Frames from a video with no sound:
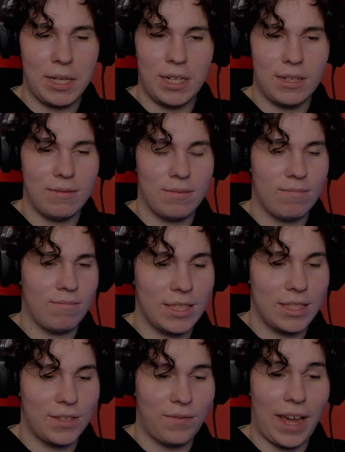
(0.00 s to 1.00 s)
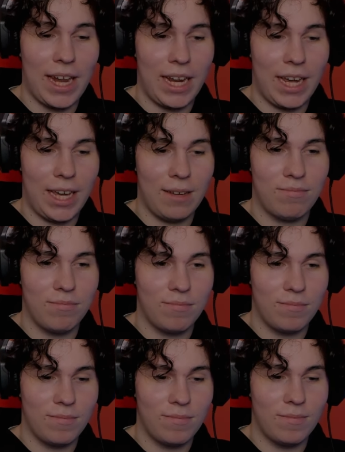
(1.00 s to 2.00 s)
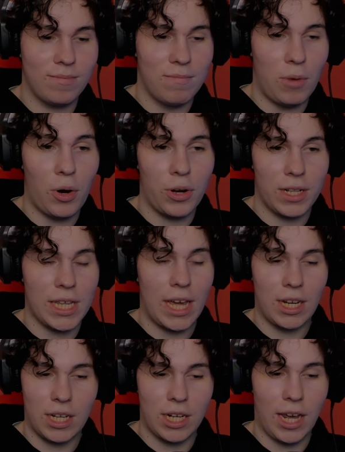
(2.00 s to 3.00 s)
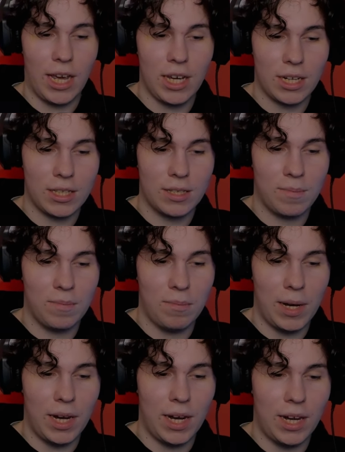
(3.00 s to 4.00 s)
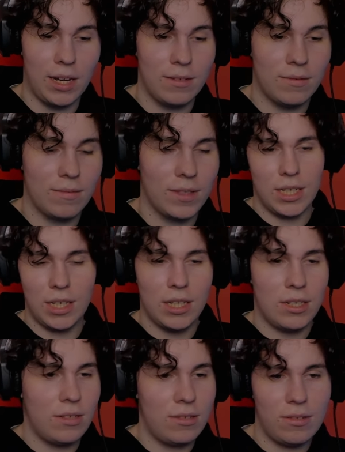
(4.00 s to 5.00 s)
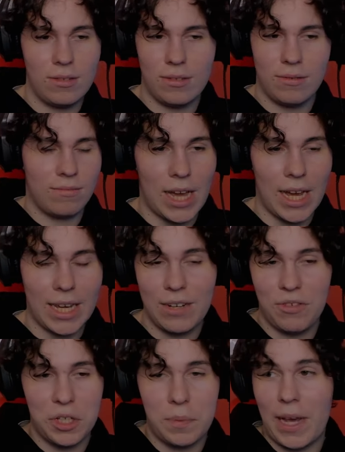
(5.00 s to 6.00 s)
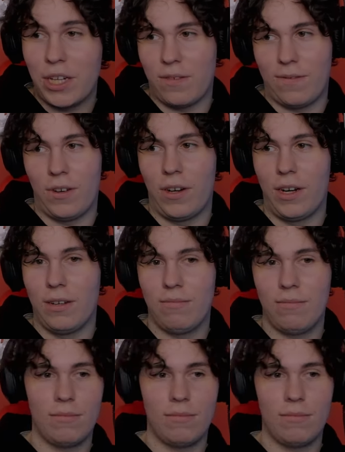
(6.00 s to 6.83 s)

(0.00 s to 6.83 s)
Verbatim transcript: mean, it's very morally incorrect, but, you know, I can respect her for it.